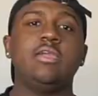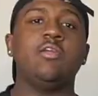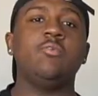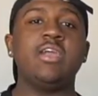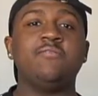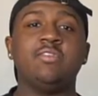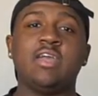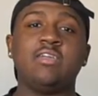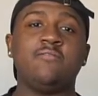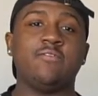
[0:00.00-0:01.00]
Here we have the
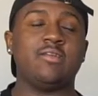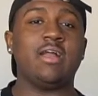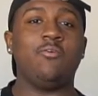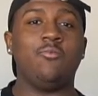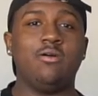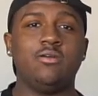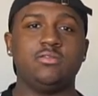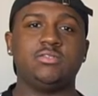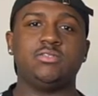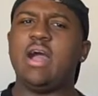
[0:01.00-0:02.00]
Nike Fair God
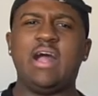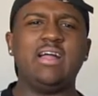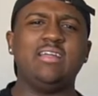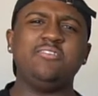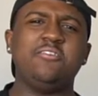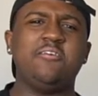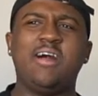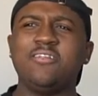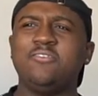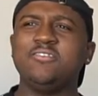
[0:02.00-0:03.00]
1s you know,
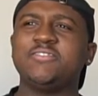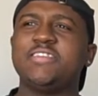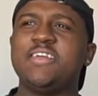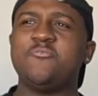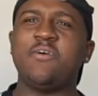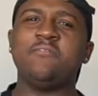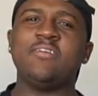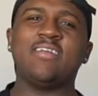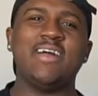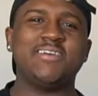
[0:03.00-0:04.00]
I don't understand why
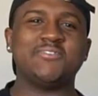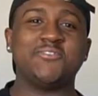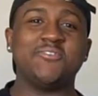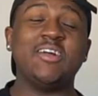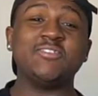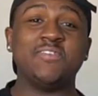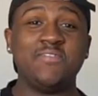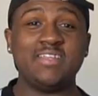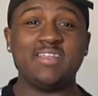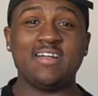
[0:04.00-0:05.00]
Fair Guys are
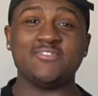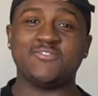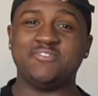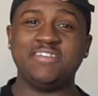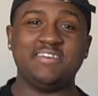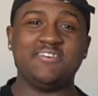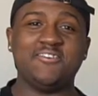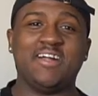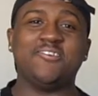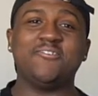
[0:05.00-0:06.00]
$350
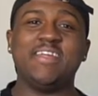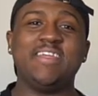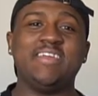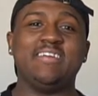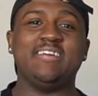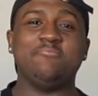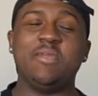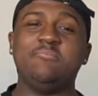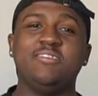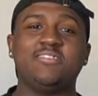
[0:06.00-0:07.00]
retail. I don't get it.
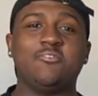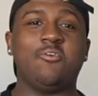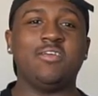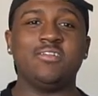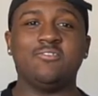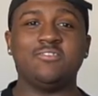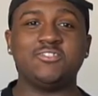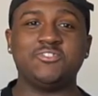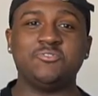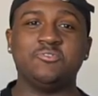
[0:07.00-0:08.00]
Maybe it's the quality on the
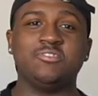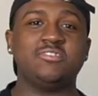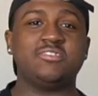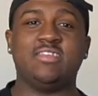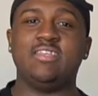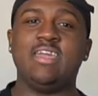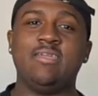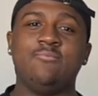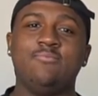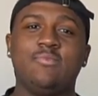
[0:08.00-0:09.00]
shoe or just the name